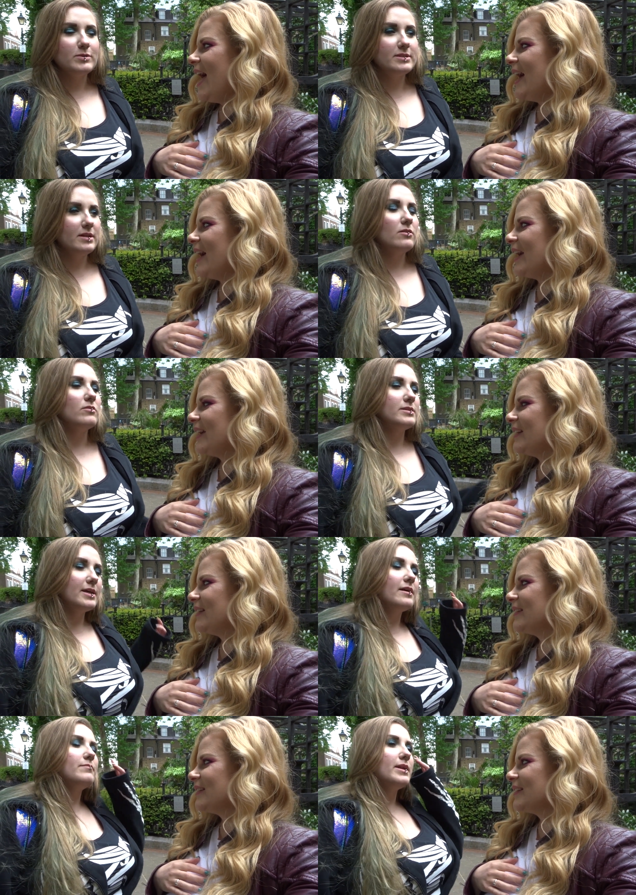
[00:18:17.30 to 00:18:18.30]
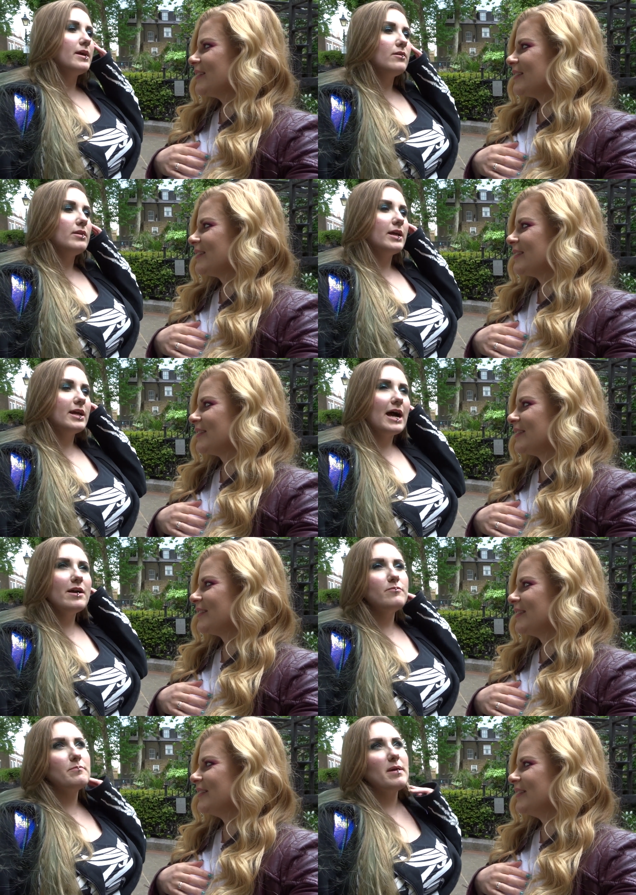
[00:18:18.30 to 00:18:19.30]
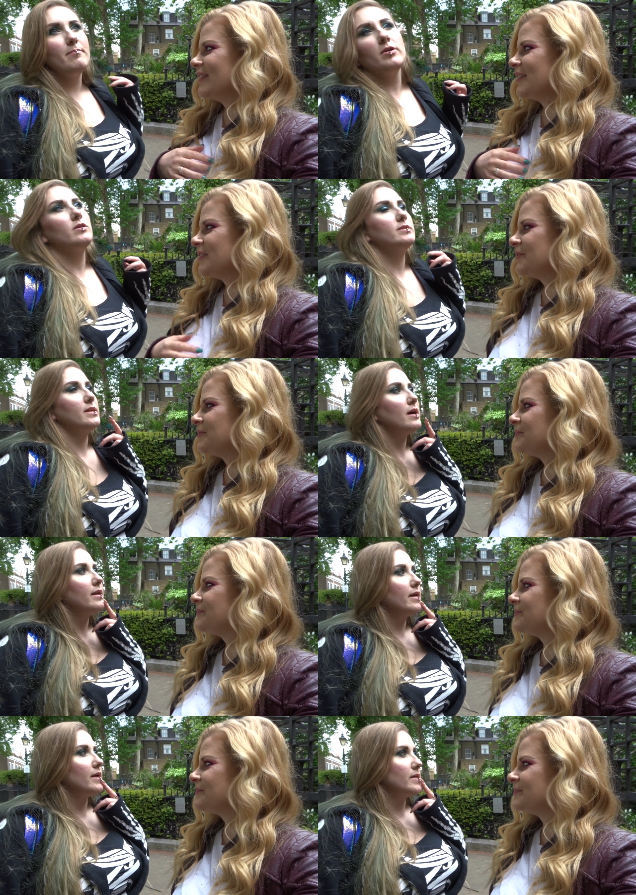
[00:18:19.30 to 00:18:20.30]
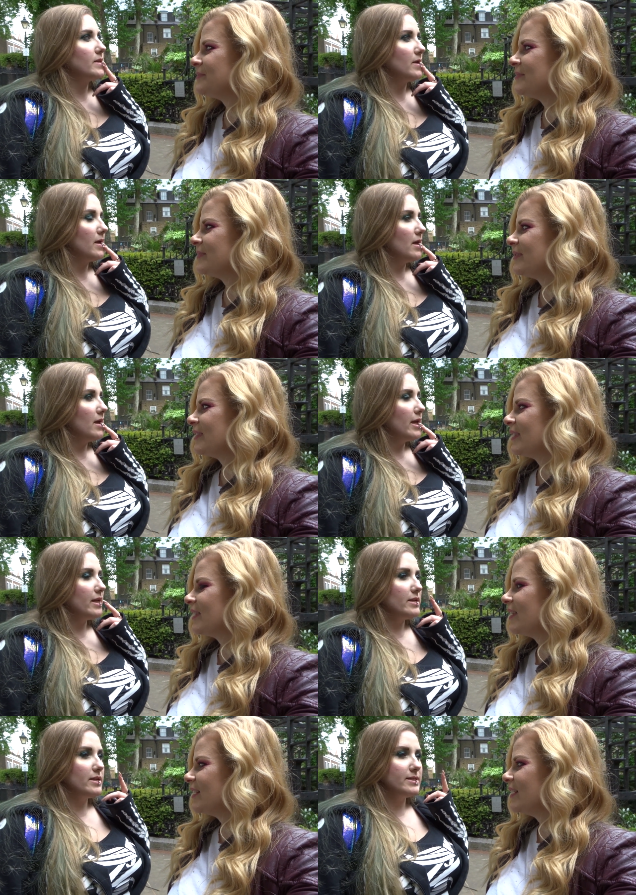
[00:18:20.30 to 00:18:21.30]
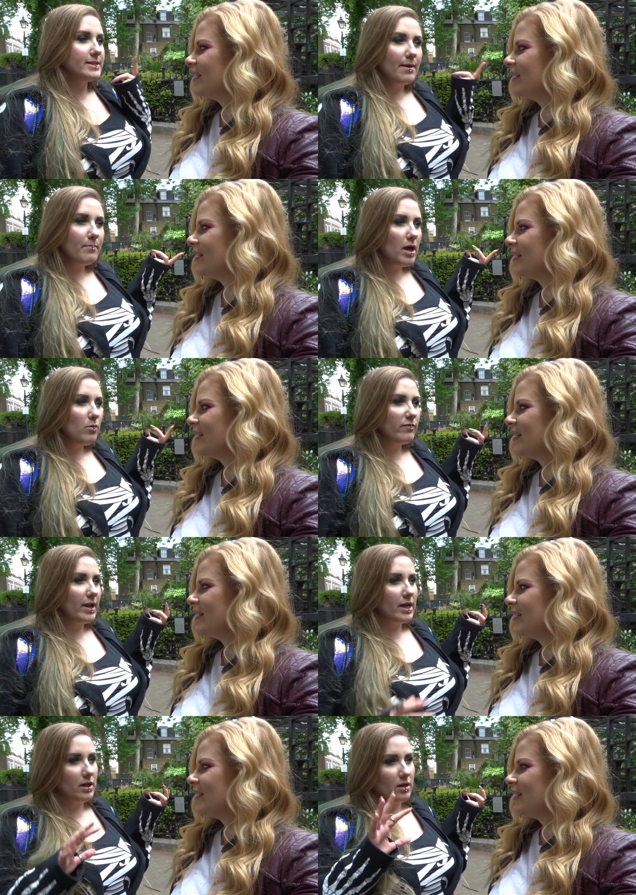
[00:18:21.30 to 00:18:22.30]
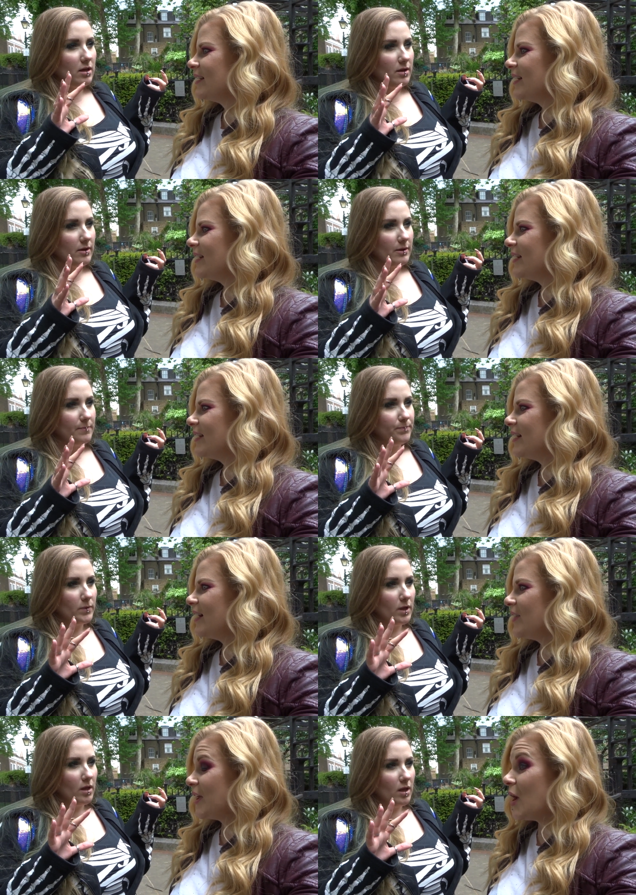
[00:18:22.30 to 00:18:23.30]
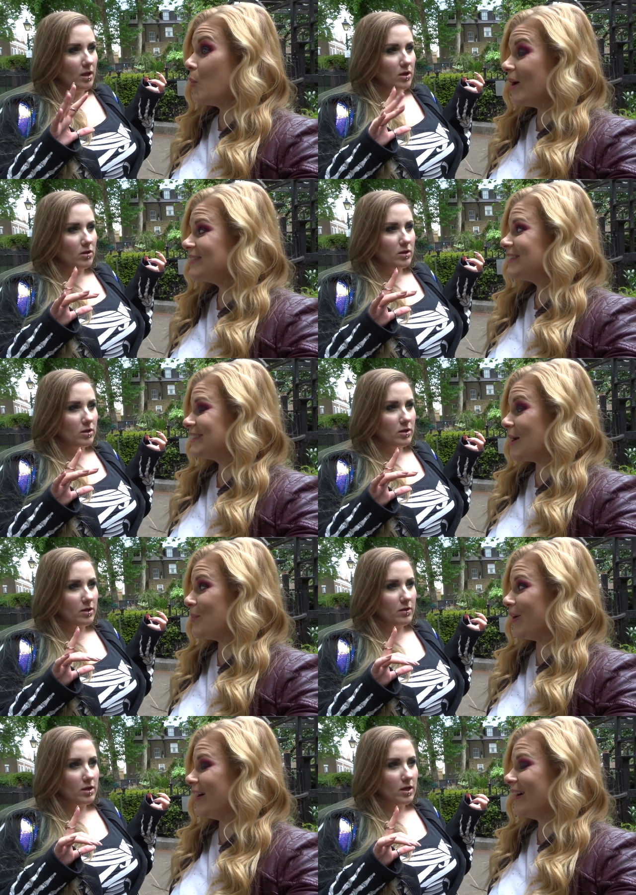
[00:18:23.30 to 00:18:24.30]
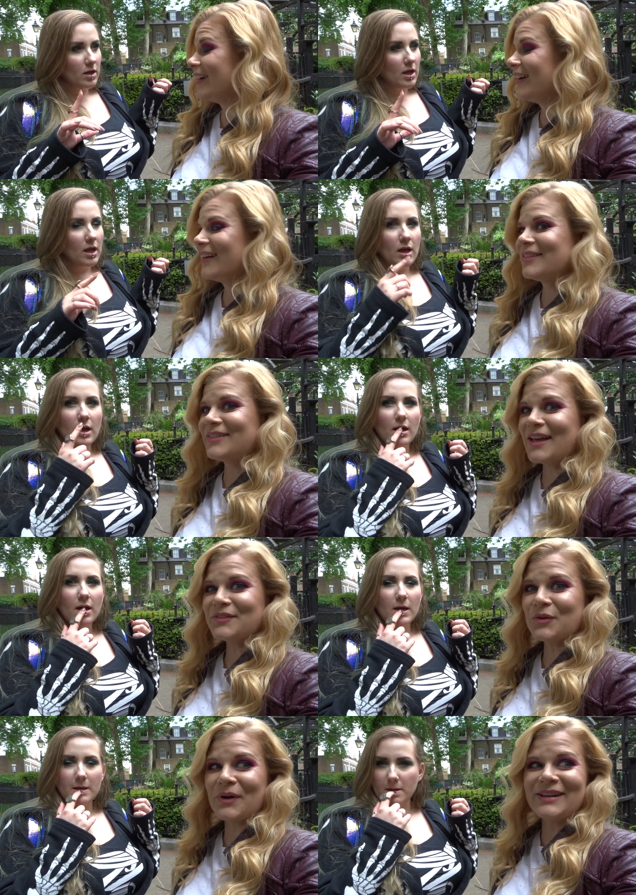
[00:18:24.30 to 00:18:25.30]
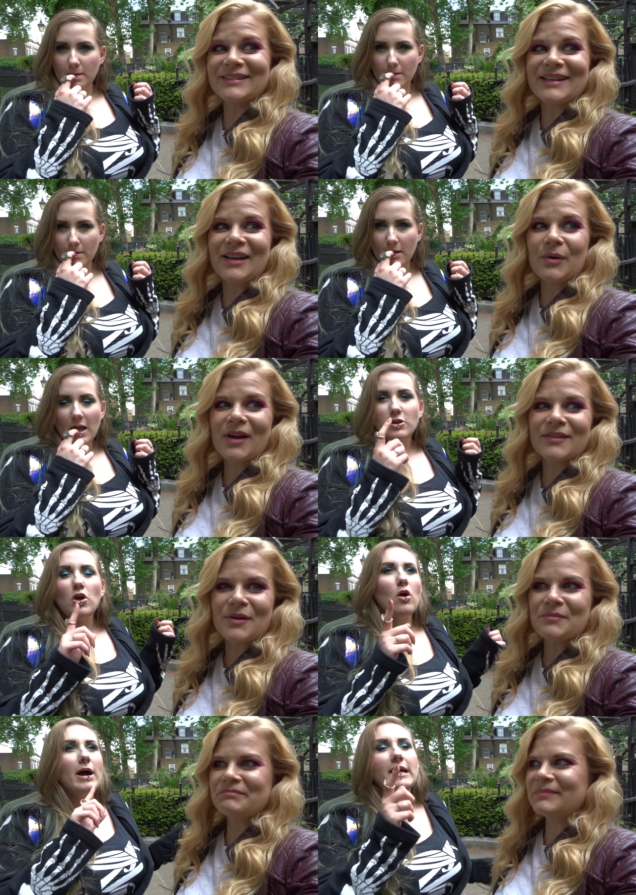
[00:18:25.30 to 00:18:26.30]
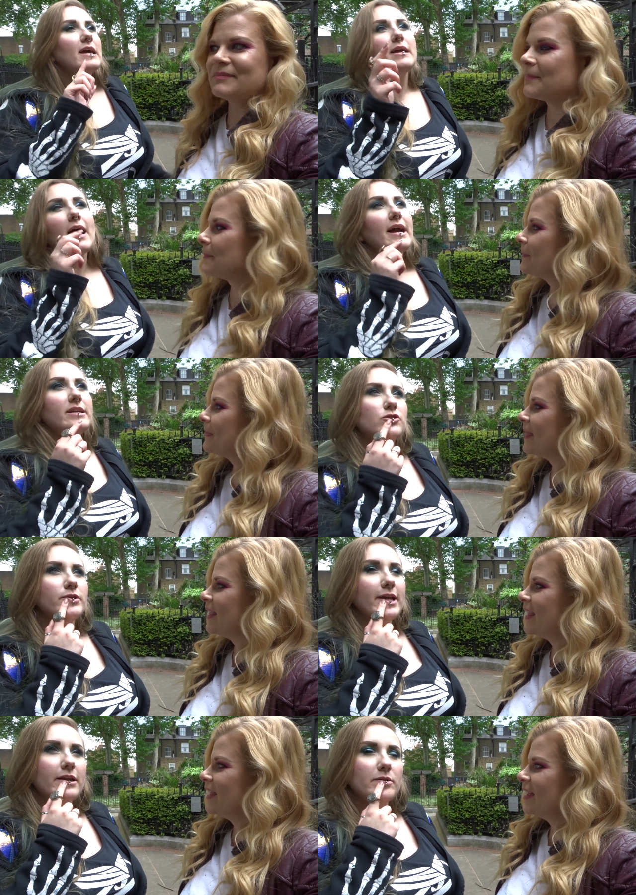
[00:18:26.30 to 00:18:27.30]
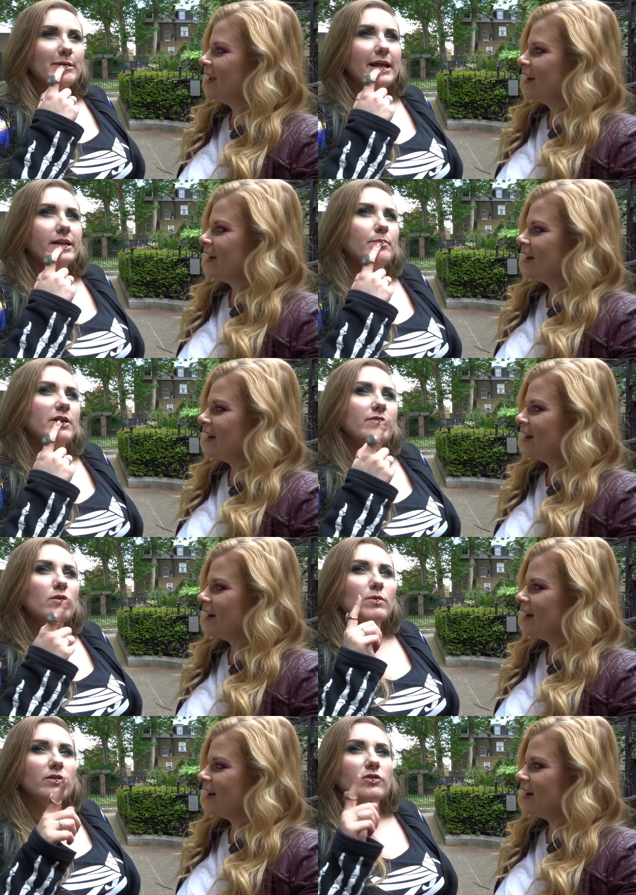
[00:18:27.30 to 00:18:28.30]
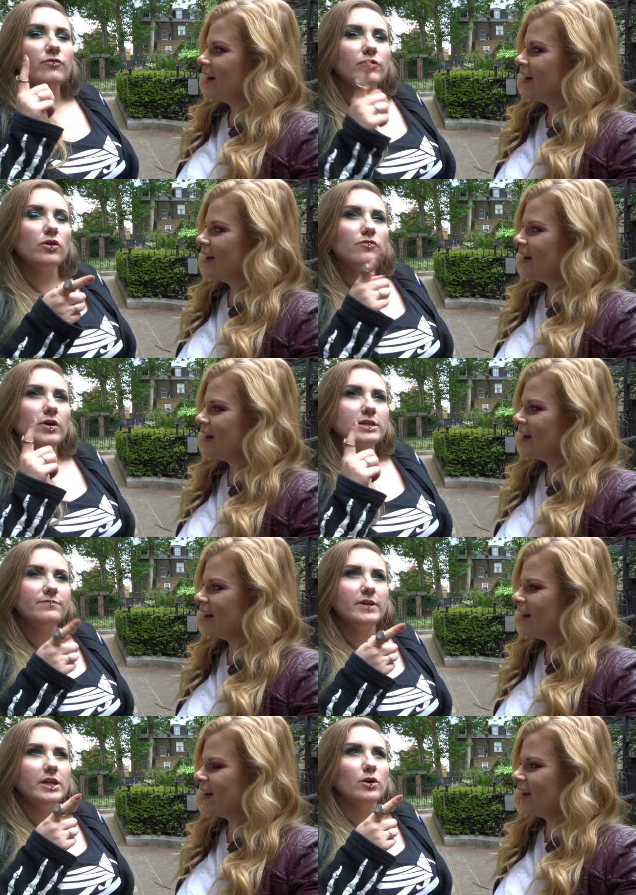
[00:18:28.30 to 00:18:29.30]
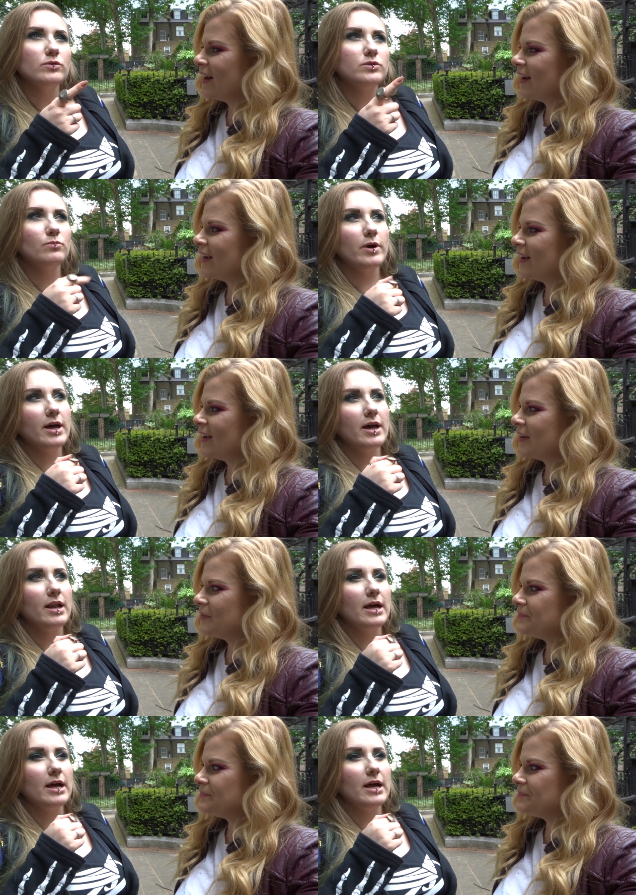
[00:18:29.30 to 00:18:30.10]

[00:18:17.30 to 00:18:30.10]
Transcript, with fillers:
Speaker 1: was a long time now. Like, I remember you started in December with like. Um, I think it was December. Uh, That's crazy because no, I, I, I joined a little bit later, but I think one of the your first videos were